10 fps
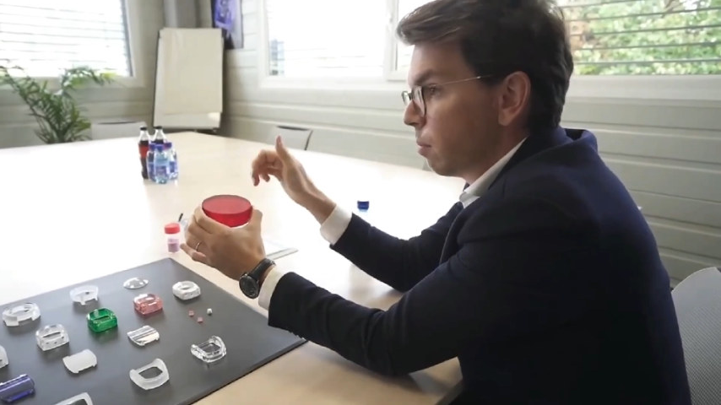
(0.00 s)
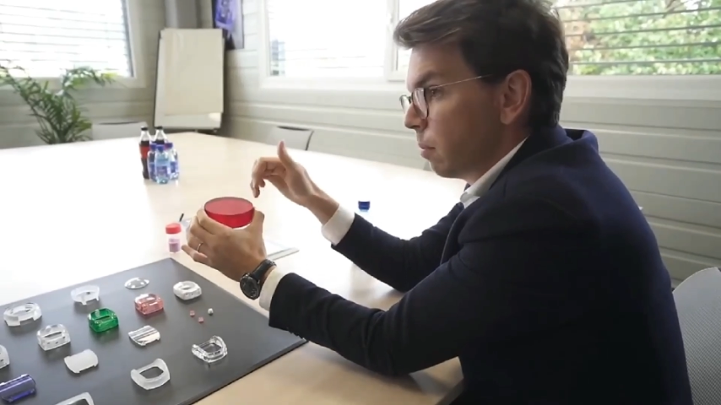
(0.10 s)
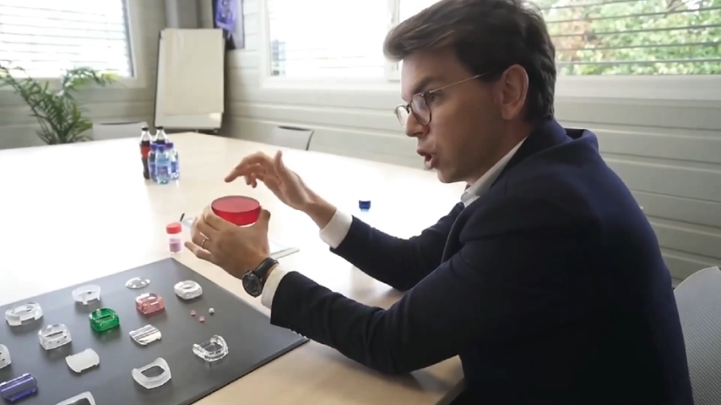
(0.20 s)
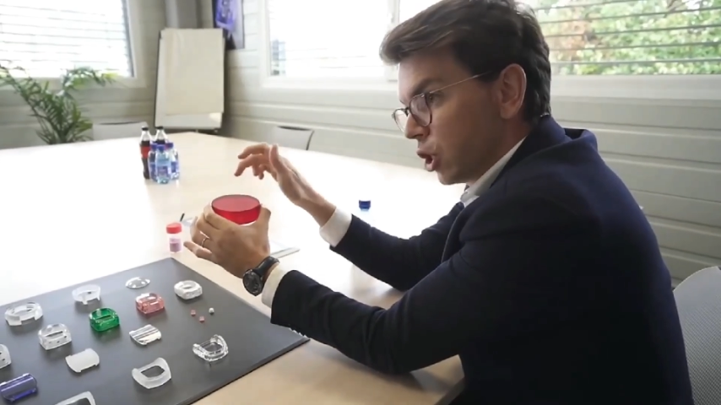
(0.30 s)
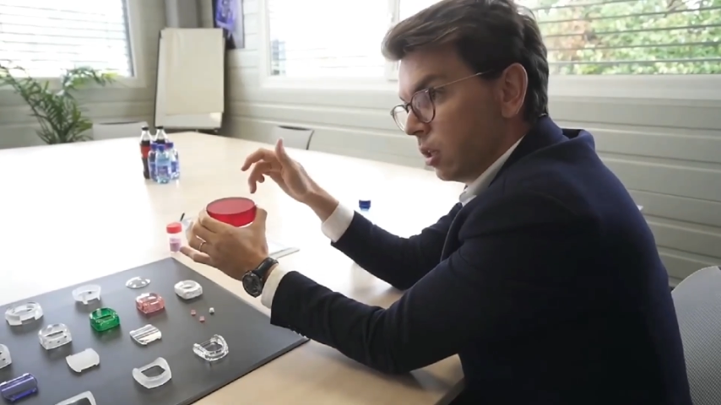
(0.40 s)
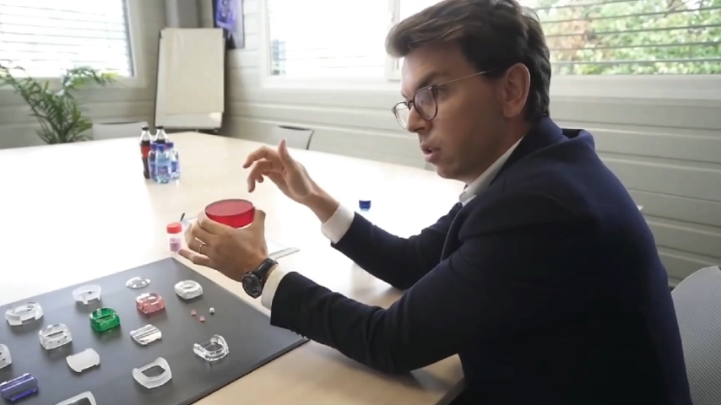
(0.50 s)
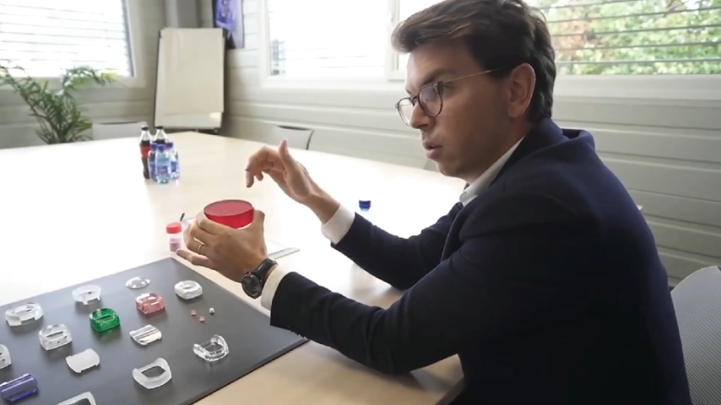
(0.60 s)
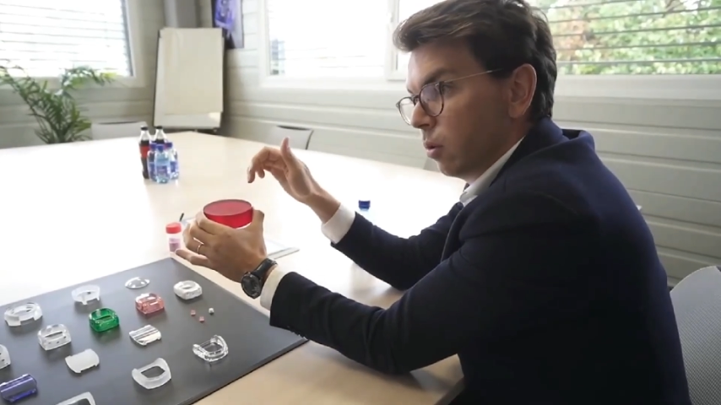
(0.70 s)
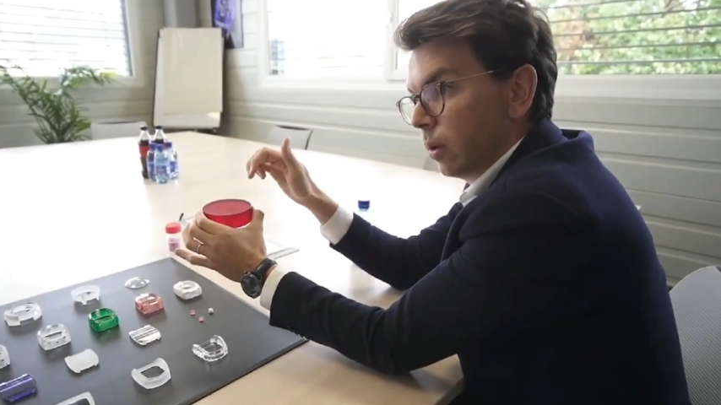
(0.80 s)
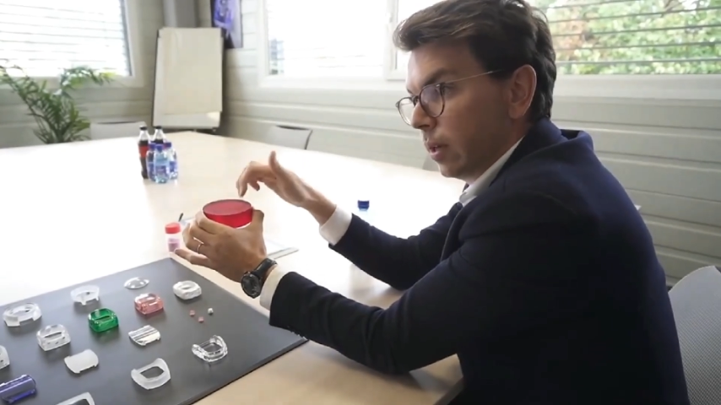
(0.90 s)
we
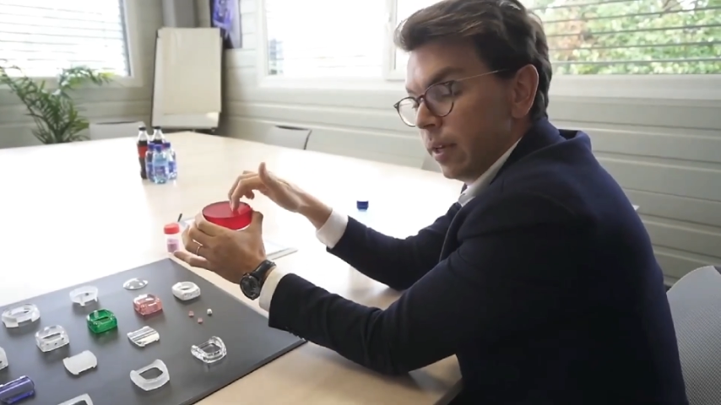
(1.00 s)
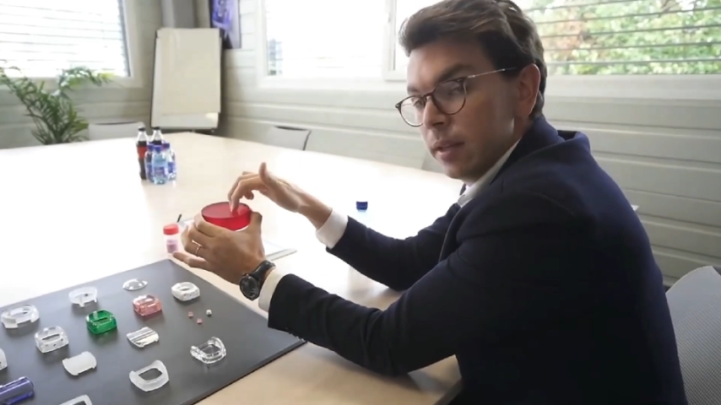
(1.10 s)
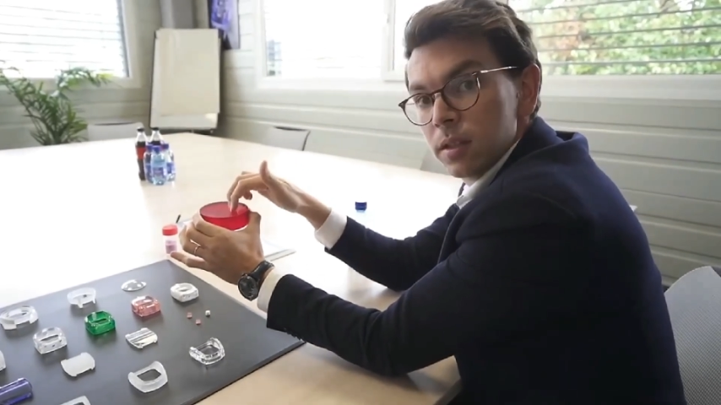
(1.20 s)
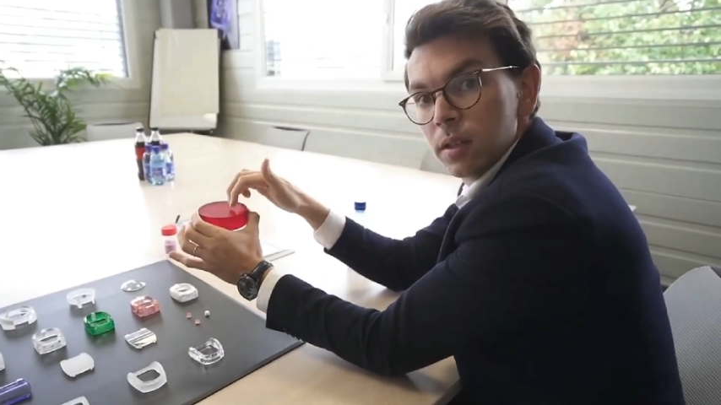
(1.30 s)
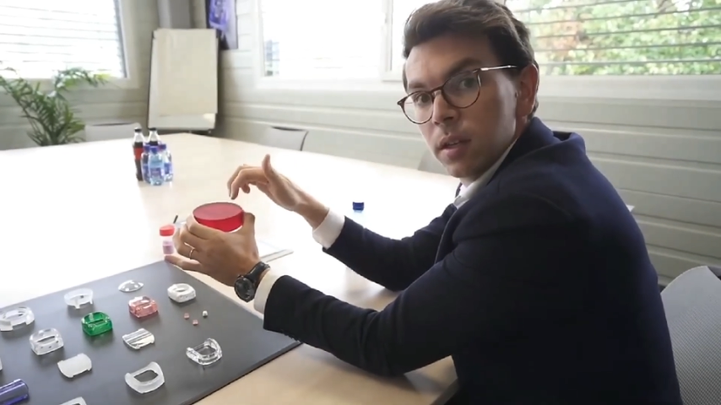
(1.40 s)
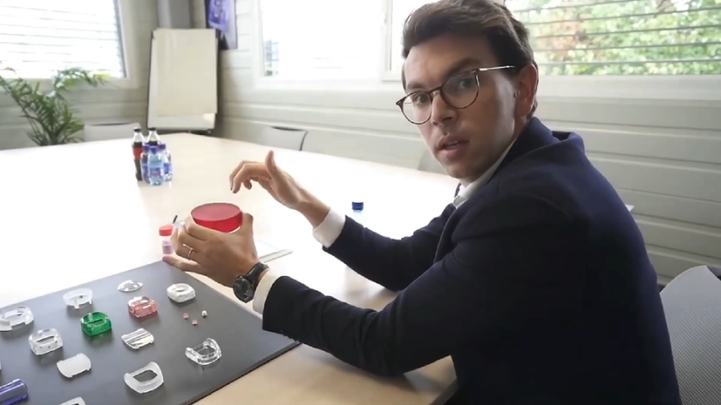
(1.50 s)
machine a case